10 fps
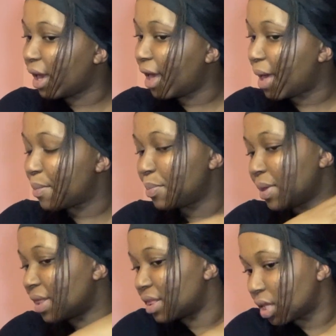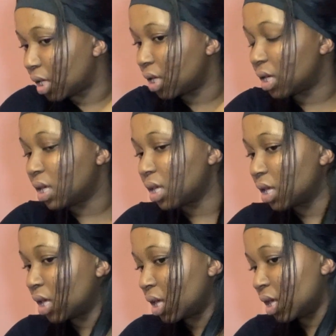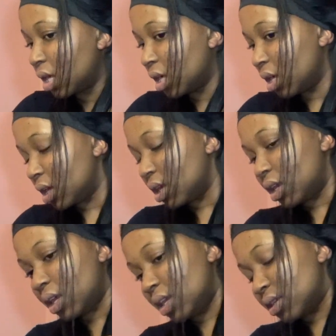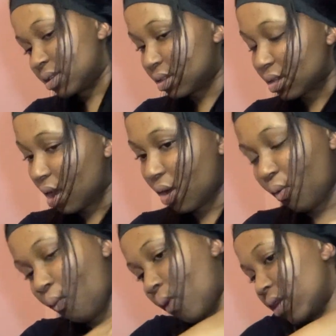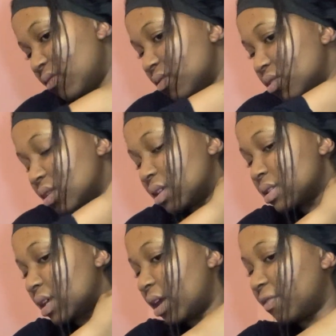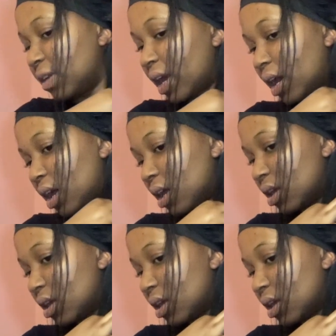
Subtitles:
empathy is one of the things that I feel like